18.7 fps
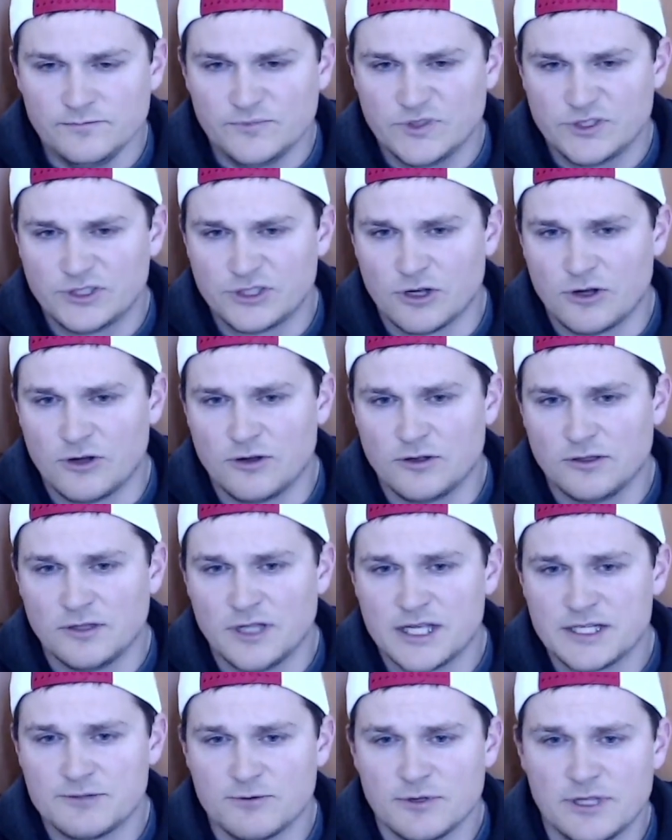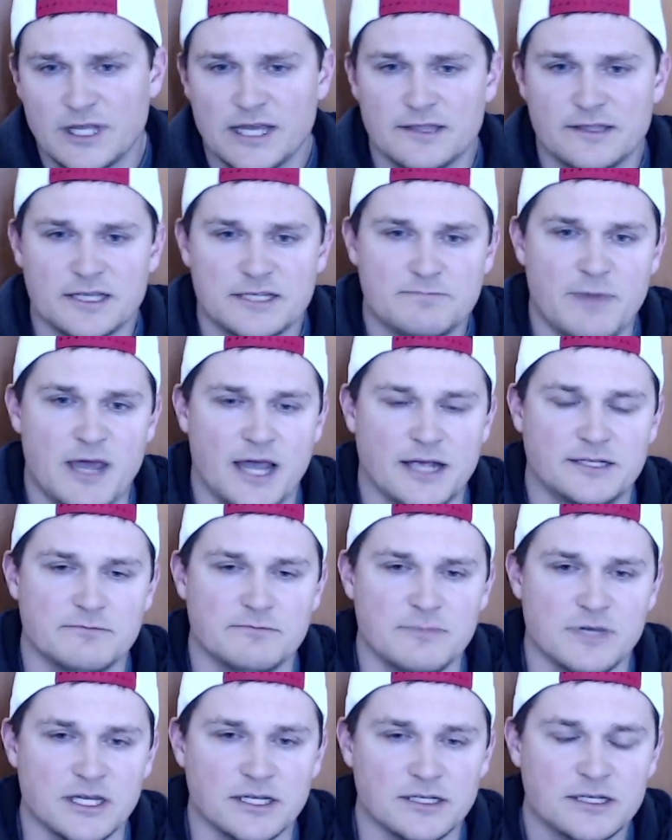So let's relate this back to
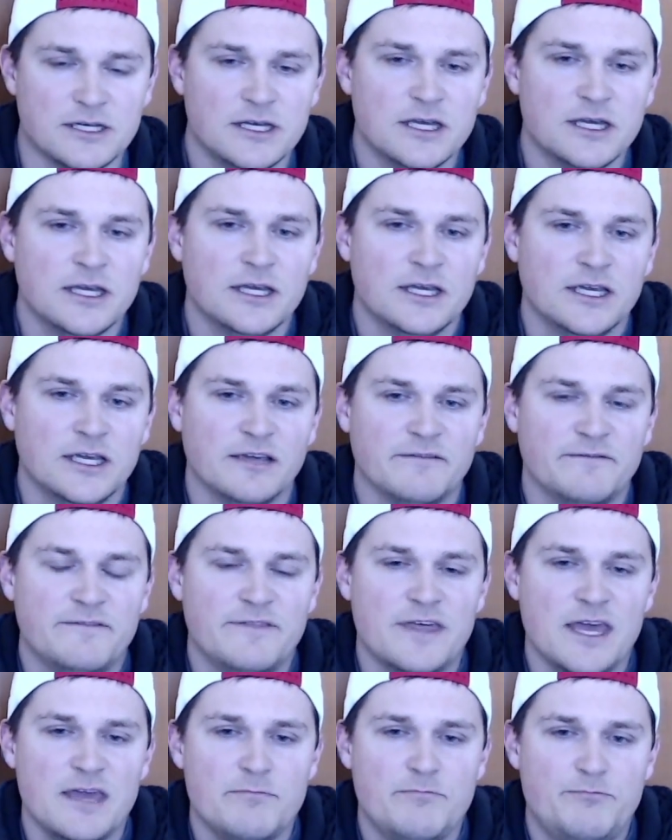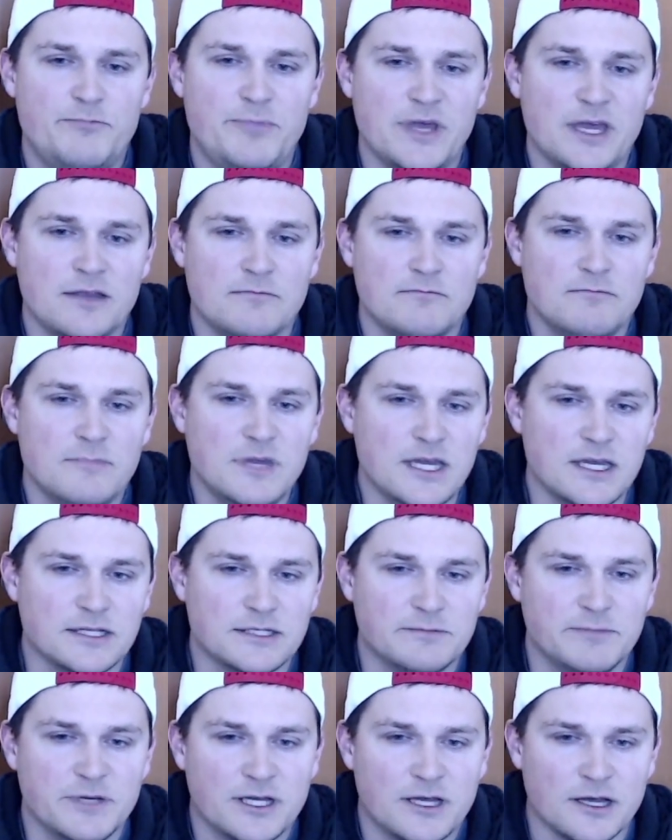meat. If they bit
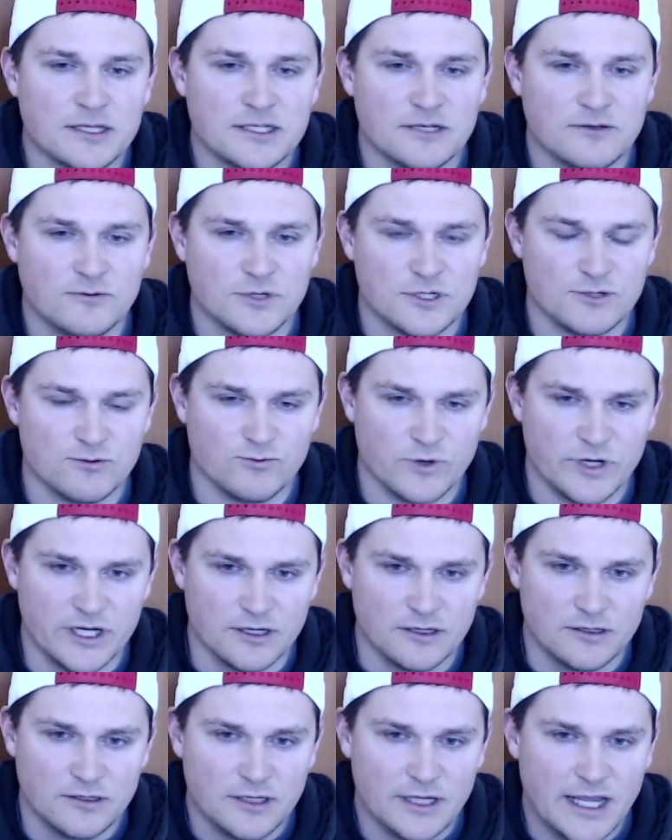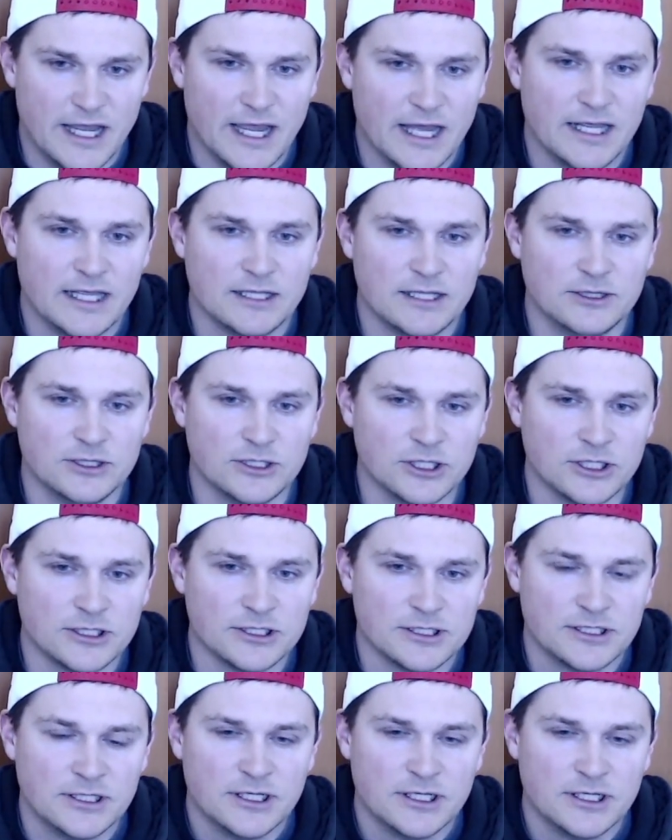meat because it was real and it looked